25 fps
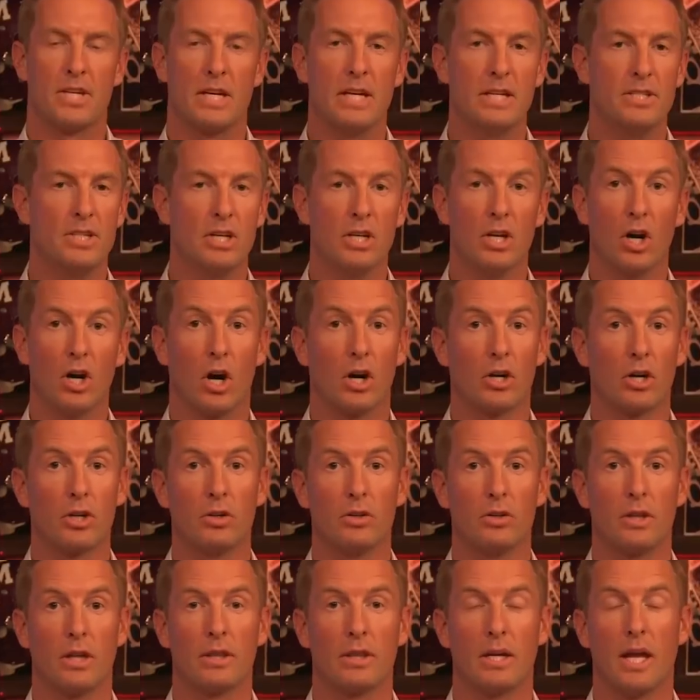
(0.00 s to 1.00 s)
It's easy to
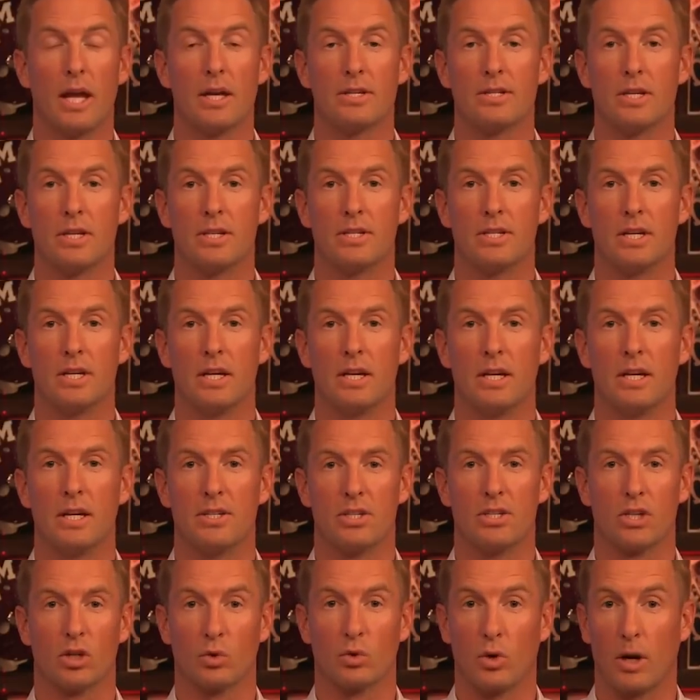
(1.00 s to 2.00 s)
argue that the SEC
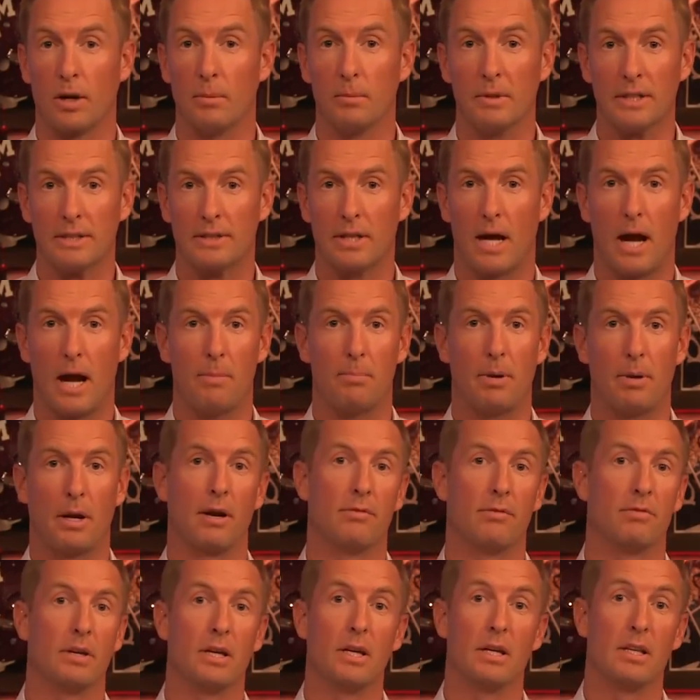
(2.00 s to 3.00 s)
is incredibly top
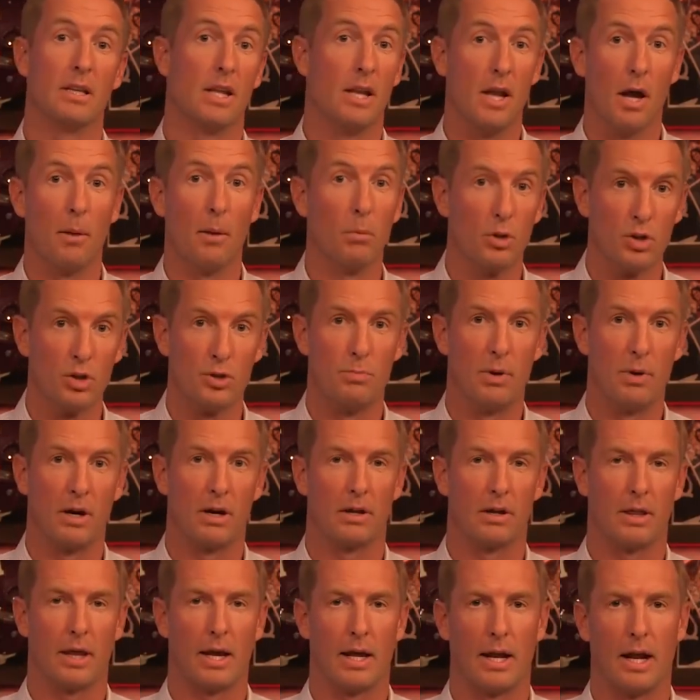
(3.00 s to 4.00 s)
heavy and the numbers
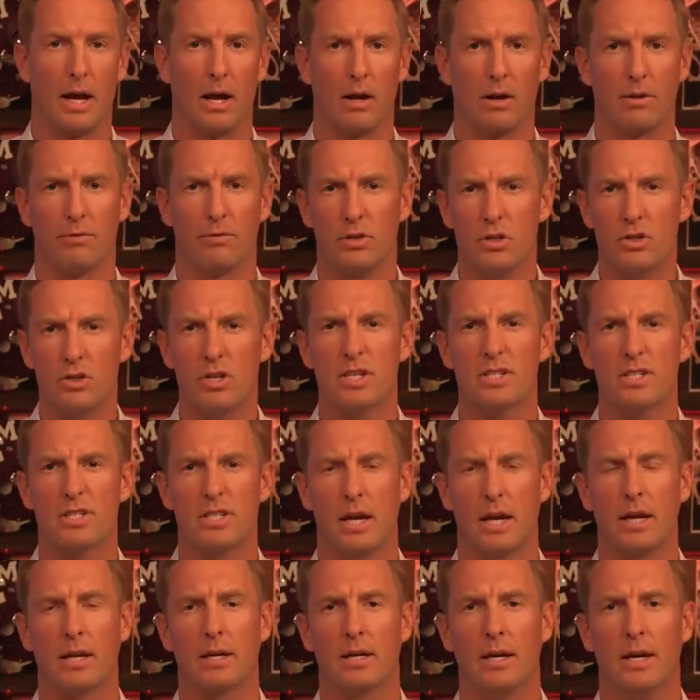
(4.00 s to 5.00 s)
bear that out. If you
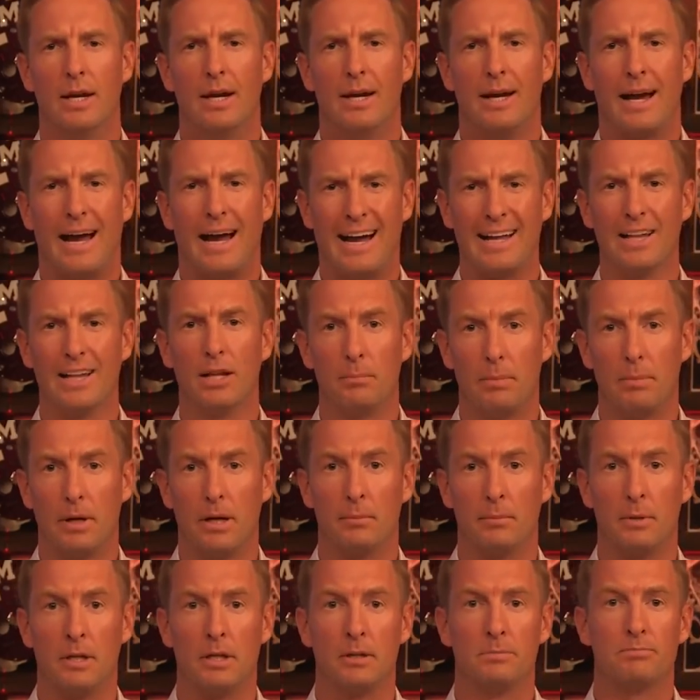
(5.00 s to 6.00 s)
just take
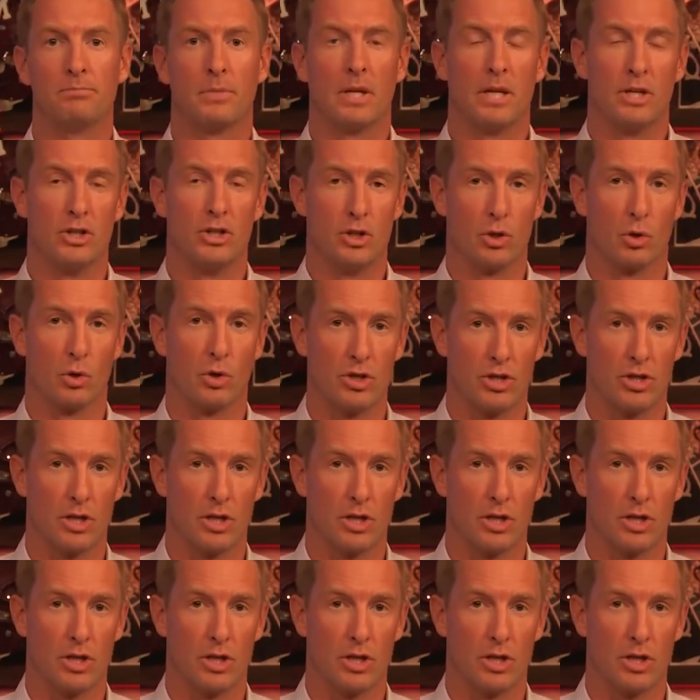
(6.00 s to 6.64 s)
Alabama and